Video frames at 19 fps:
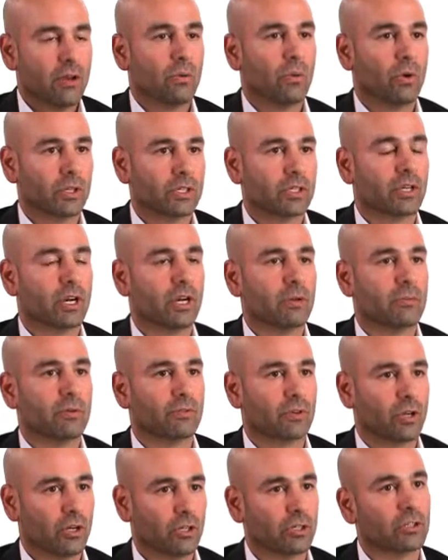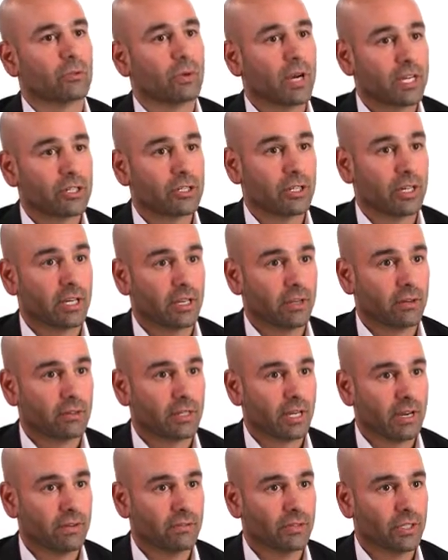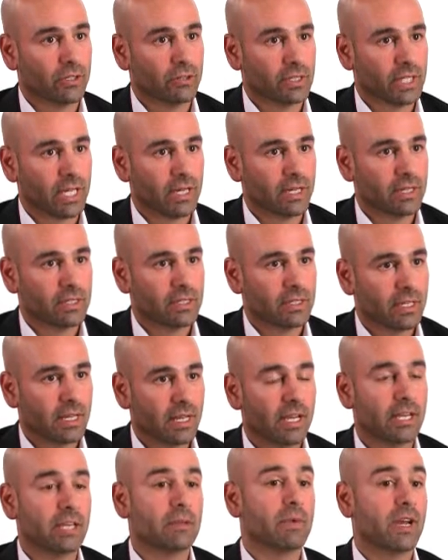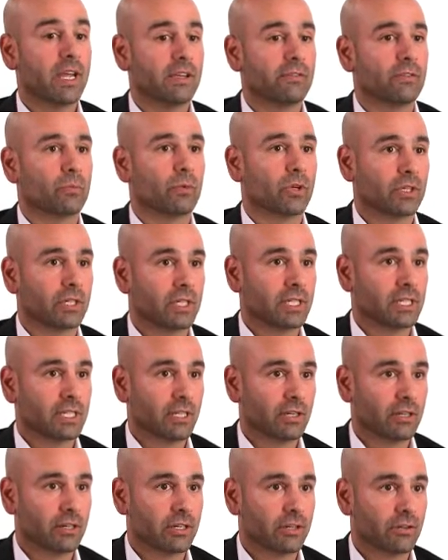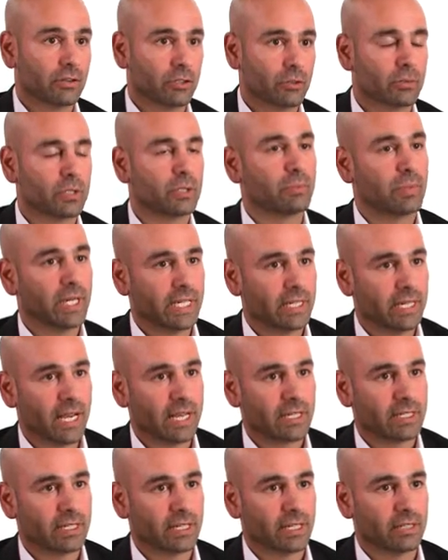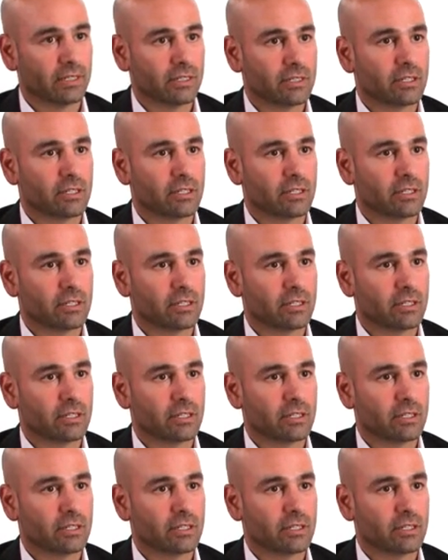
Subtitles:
What type of call to action are you going to have on those ads? And you may even want to consider doing some split testing.